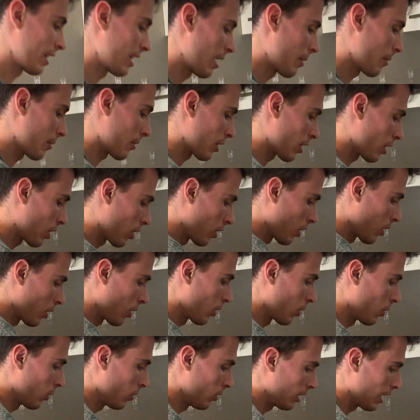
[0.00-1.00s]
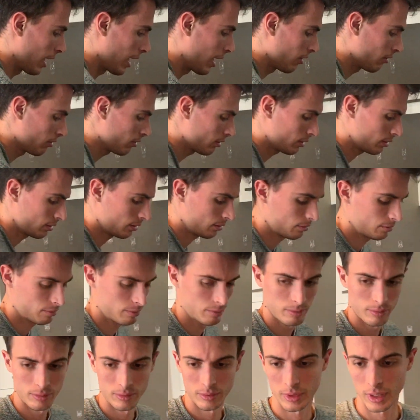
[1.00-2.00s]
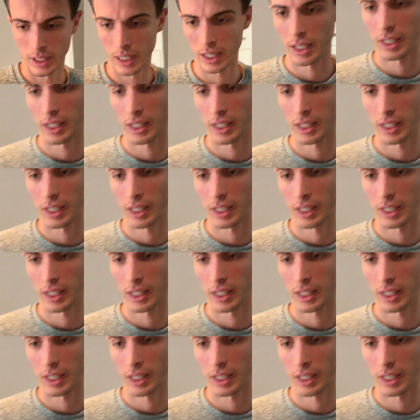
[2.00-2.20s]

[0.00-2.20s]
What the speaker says: them cool down a